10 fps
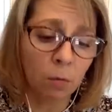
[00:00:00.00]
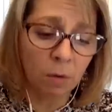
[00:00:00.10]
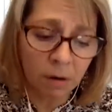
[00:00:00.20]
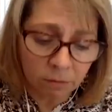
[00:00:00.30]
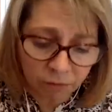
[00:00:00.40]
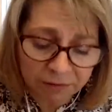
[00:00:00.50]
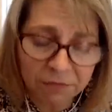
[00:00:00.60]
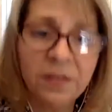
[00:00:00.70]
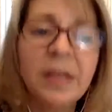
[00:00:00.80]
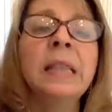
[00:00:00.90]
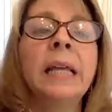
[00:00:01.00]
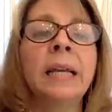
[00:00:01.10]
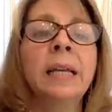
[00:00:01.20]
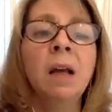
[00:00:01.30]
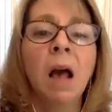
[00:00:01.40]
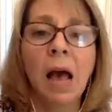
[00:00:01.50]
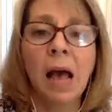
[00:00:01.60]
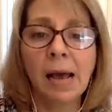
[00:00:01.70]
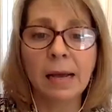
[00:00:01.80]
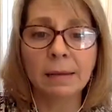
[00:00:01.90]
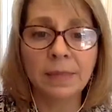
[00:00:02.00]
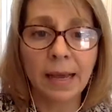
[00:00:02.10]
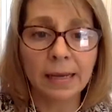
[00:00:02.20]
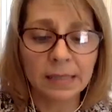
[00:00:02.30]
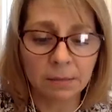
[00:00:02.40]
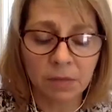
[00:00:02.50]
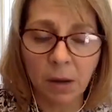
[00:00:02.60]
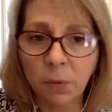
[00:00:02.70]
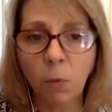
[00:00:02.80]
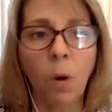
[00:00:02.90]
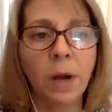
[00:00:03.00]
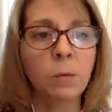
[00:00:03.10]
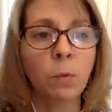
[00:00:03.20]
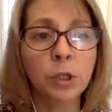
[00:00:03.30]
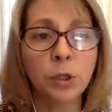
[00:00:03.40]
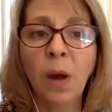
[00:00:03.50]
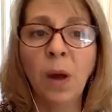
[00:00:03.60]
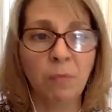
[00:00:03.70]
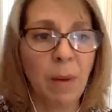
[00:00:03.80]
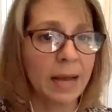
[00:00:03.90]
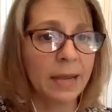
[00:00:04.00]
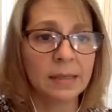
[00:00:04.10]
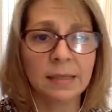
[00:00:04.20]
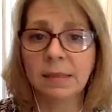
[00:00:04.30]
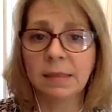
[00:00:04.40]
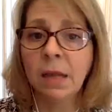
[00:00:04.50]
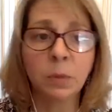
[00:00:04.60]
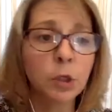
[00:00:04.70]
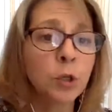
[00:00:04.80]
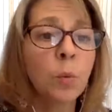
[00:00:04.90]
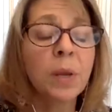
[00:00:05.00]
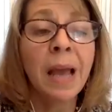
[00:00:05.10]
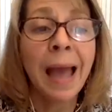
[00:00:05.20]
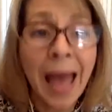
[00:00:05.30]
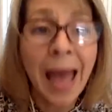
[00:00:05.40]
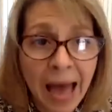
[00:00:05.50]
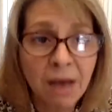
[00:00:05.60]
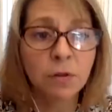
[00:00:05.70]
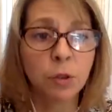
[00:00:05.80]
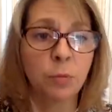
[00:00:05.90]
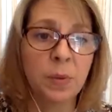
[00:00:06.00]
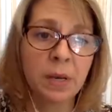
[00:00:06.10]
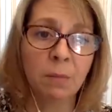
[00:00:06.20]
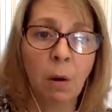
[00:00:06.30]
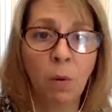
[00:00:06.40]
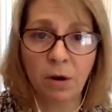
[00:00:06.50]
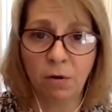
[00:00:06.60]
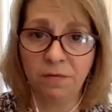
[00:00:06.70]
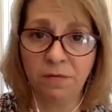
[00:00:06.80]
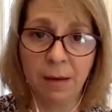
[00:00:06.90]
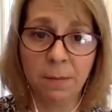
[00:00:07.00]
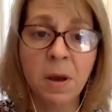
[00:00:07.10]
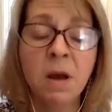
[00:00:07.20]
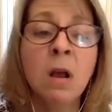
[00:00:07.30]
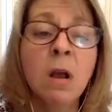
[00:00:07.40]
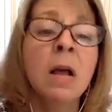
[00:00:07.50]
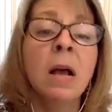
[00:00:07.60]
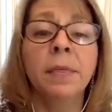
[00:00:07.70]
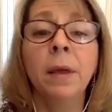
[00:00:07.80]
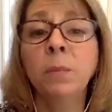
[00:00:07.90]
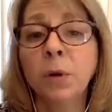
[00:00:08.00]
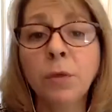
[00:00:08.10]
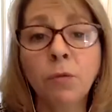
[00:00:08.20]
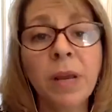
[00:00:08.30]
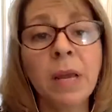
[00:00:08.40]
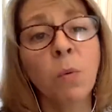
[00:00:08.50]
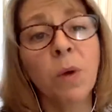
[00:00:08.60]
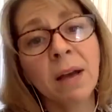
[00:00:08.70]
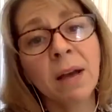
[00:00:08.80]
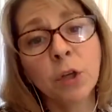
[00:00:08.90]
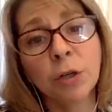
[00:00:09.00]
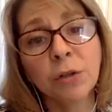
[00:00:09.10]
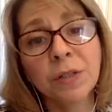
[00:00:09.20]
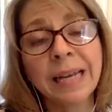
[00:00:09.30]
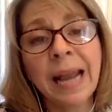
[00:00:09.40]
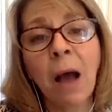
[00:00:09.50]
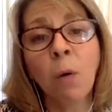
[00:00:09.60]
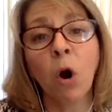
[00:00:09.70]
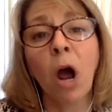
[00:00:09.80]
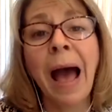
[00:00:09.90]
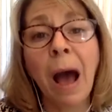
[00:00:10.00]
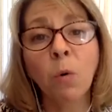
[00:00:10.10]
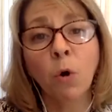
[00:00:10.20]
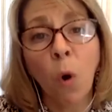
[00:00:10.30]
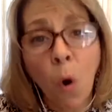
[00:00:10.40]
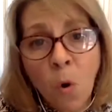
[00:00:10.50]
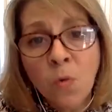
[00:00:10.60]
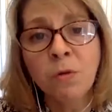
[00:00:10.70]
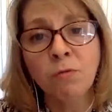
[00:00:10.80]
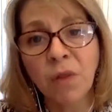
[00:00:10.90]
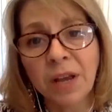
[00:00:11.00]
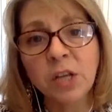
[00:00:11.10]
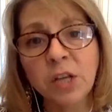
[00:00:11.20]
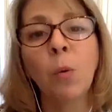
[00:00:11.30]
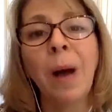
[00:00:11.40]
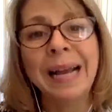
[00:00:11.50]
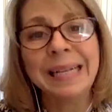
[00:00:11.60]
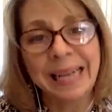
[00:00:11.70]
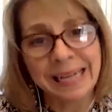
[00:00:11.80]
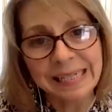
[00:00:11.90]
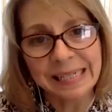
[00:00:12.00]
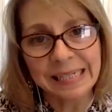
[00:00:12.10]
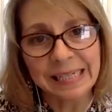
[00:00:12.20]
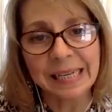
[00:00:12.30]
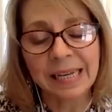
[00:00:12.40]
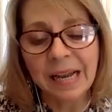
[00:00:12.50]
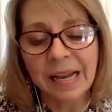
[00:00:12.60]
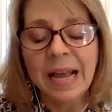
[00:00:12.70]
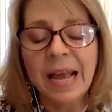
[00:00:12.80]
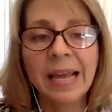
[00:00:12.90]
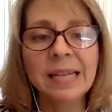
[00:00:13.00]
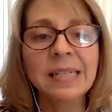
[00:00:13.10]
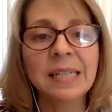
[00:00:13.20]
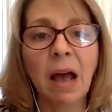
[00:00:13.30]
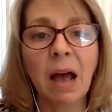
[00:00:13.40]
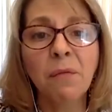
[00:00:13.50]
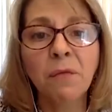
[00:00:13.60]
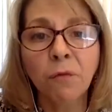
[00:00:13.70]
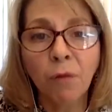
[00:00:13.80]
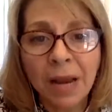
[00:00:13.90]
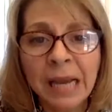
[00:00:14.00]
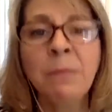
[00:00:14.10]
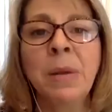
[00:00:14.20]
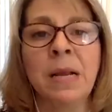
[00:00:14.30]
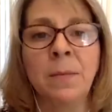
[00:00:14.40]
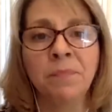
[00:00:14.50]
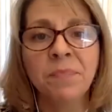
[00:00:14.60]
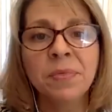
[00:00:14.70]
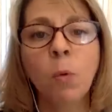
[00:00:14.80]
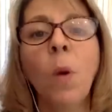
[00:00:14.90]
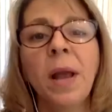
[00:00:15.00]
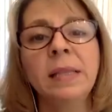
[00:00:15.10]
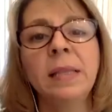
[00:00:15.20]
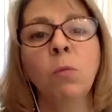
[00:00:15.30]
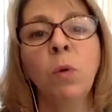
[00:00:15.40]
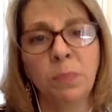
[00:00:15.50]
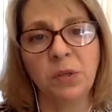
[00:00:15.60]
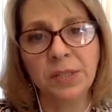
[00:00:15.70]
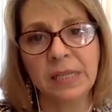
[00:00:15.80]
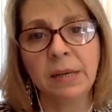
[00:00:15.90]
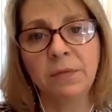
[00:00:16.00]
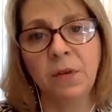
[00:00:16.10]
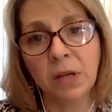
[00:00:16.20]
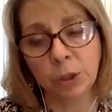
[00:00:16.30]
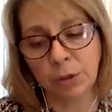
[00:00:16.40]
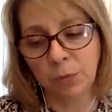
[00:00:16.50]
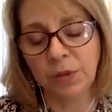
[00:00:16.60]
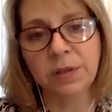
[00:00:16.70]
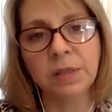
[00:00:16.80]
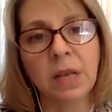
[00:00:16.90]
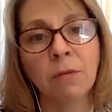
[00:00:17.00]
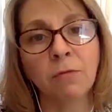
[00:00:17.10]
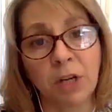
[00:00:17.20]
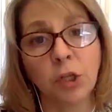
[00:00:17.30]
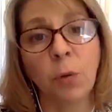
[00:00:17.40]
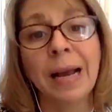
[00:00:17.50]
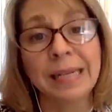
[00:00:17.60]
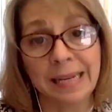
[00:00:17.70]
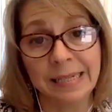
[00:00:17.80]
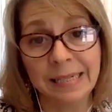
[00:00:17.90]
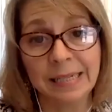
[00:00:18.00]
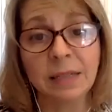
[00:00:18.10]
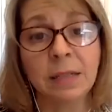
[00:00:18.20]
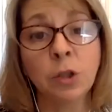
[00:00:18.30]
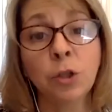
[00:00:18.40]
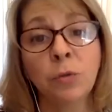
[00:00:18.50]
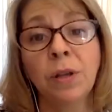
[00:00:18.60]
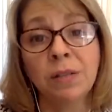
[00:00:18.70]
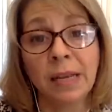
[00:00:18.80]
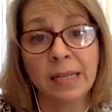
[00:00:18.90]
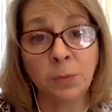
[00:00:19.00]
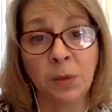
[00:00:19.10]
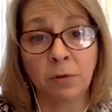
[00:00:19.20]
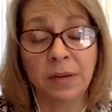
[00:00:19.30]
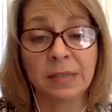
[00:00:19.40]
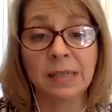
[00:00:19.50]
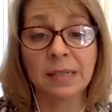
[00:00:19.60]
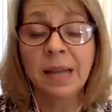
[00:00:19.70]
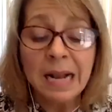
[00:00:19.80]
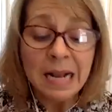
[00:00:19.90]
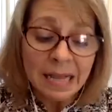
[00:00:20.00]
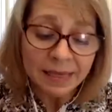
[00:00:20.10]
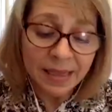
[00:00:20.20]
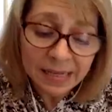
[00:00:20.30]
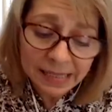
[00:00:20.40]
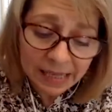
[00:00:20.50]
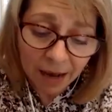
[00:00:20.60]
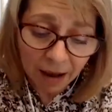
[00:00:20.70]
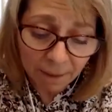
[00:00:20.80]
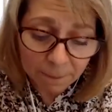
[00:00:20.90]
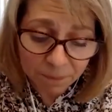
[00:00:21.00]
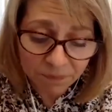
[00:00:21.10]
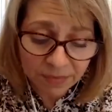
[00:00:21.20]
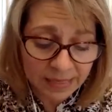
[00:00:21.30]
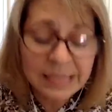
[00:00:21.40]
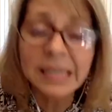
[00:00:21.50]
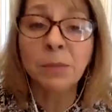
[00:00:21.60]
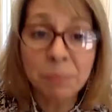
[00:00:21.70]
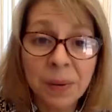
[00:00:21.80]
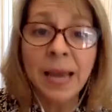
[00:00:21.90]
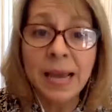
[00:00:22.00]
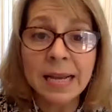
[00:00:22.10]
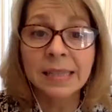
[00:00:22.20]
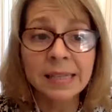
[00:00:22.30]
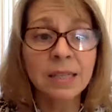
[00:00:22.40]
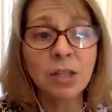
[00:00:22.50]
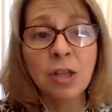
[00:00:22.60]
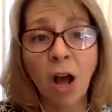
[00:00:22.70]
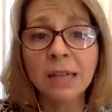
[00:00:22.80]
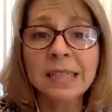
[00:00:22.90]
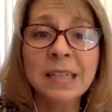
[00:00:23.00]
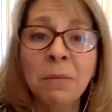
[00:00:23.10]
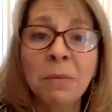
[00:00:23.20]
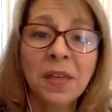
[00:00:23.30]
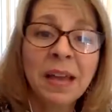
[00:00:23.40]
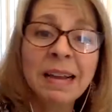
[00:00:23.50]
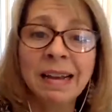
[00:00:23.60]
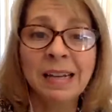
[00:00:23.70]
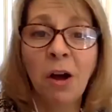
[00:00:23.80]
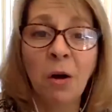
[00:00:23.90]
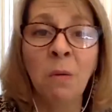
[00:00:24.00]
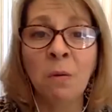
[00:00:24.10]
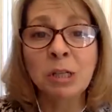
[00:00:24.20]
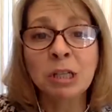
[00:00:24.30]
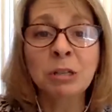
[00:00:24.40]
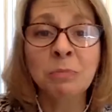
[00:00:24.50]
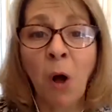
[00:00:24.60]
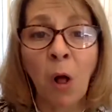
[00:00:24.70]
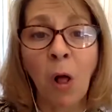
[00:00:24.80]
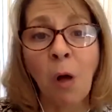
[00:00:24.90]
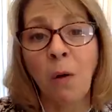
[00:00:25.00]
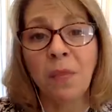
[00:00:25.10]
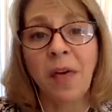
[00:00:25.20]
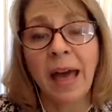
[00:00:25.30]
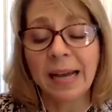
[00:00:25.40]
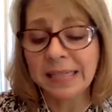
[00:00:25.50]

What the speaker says: revealing that, number one, we do have biases. Number two, we have to become aware of them. Number three, we have to understand how our own racial identity is framing the way that we perceive students' racial identities, students' experiences. This is big. This is not something, small that